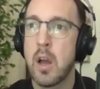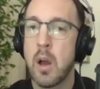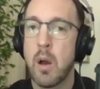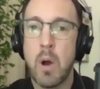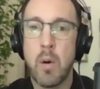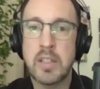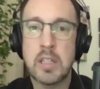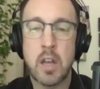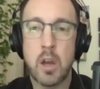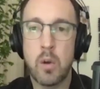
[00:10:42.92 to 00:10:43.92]
well, I didn't
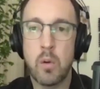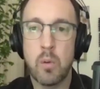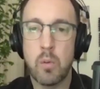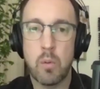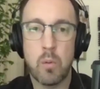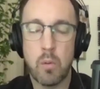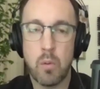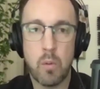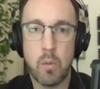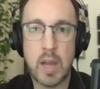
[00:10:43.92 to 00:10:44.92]
know
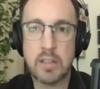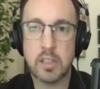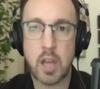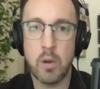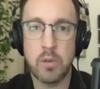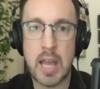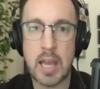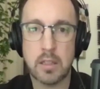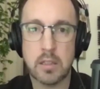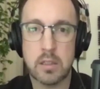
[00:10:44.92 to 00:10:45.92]
where to go
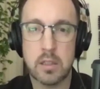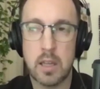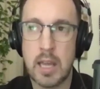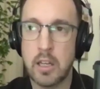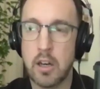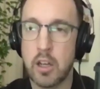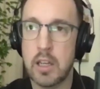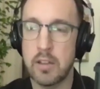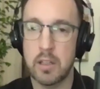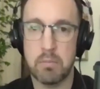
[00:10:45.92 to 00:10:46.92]
next. And you look at
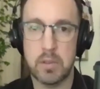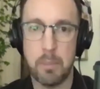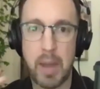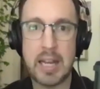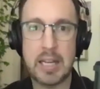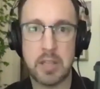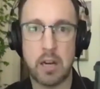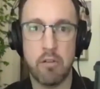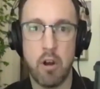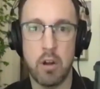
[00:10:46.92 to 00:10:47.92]
the page
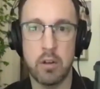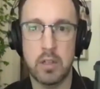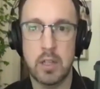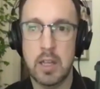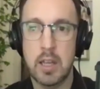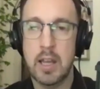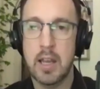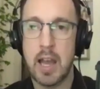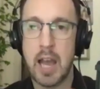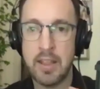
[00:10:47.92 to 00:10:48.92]
they're on,
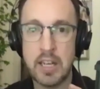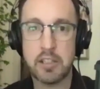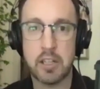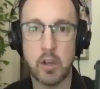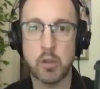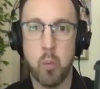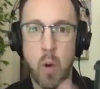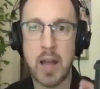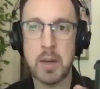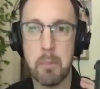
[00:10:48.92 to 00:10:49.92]
and literally there was
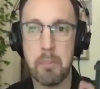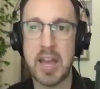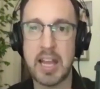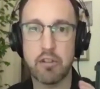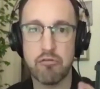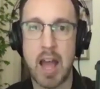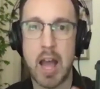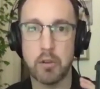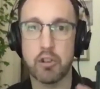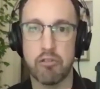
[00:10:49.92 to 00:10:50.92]
one big
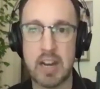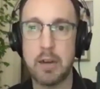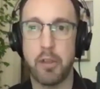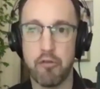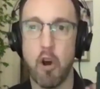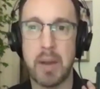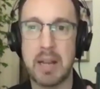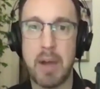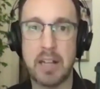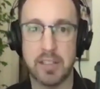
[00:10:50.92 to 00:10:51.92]
round green throbbing
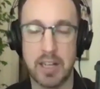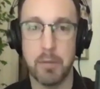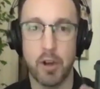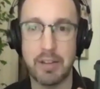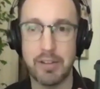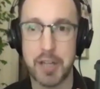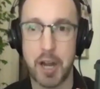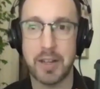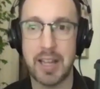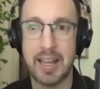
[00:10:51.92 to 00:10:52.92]
button. I'm not even
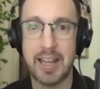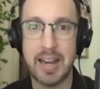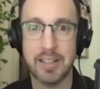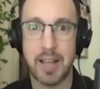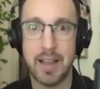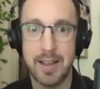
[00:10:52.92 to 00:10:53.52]
joking. And it's like,